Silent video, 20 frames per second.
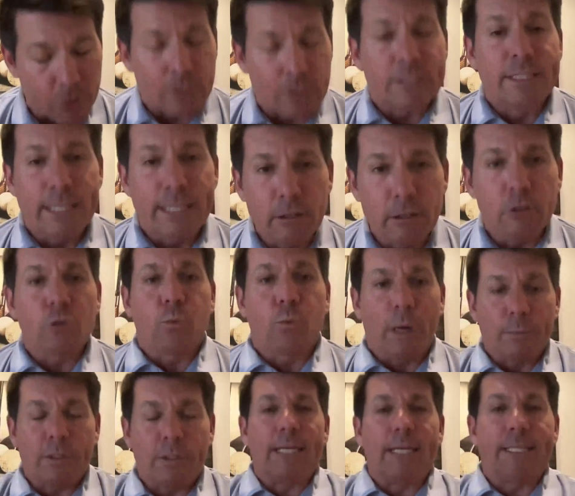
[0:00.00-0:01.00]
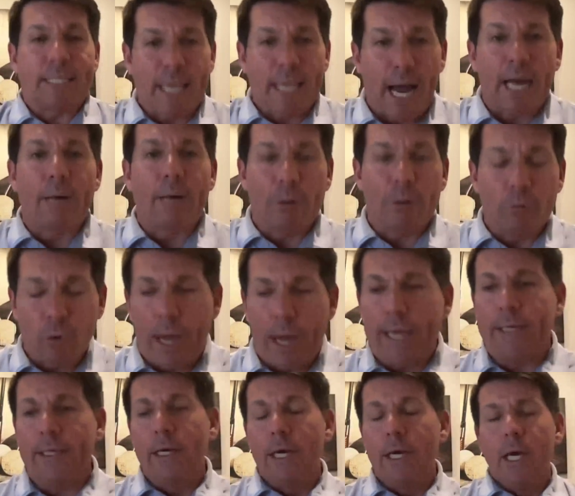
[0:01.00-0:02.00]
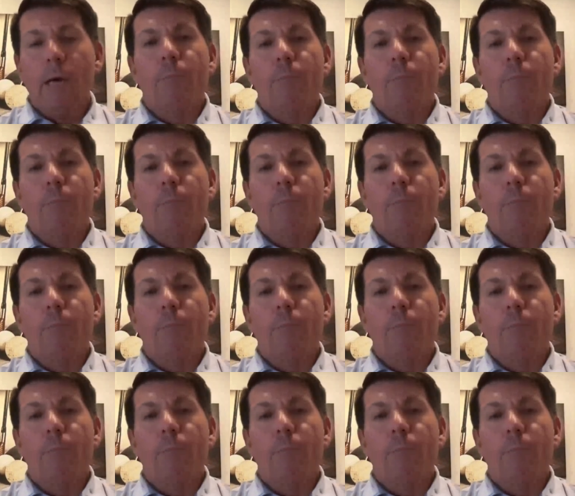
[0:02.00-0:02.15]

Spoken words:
So the dealer's website's got to be right.